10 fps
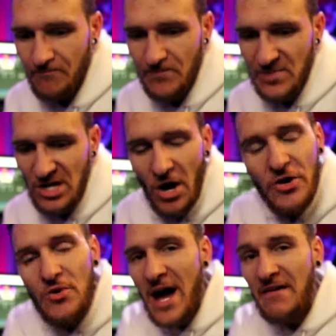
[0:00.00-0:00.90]
Y'all don't
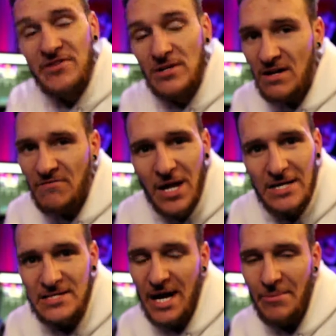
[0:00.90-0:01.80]
have to live like
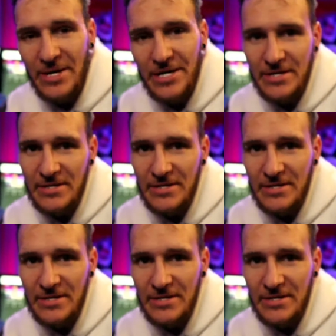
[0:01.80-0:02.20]
that, man.